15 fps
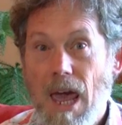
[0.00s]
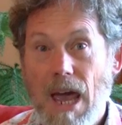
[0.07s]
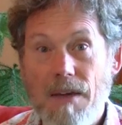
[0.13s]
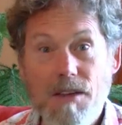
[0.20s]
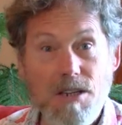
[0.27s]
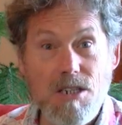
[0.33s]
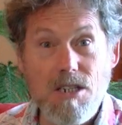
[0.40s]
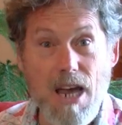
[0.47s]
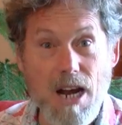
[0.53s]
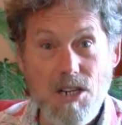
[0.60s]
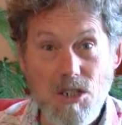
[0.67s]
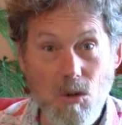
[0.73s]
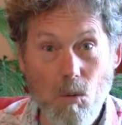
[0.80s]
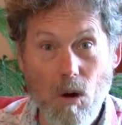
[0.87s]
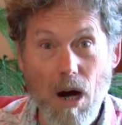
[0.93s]
and this is
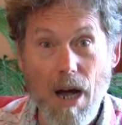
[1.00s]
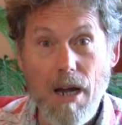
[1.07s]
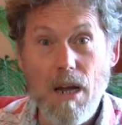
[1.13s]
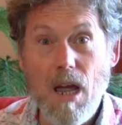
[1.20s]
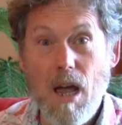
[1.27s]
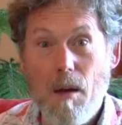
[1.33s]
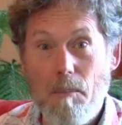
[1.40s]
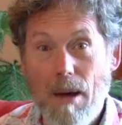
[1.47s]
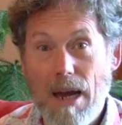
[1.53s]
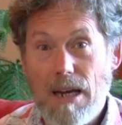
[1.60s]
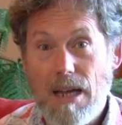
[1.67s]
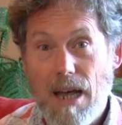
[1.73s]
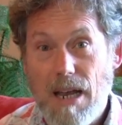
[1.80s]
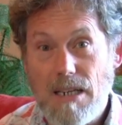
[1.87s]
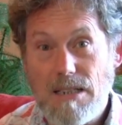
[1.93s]
actually why
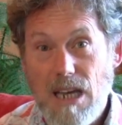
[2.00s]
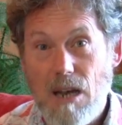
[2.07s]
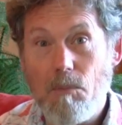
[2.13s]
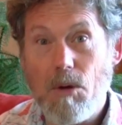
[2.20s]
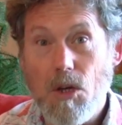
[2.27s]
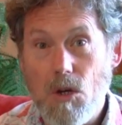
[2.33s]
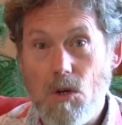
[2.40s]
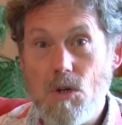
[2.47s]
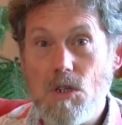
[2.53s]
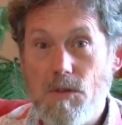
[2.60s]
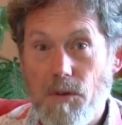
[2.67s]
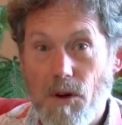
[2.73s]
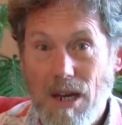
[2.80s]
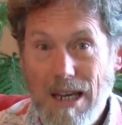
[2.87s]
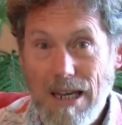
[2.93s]
magnetics can be used
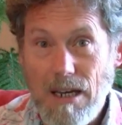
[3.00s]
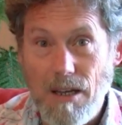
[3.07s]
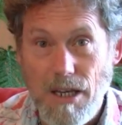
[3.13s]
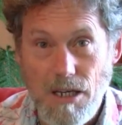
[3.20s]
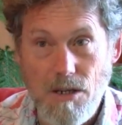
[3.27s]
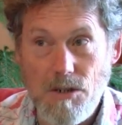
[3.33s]
for healing.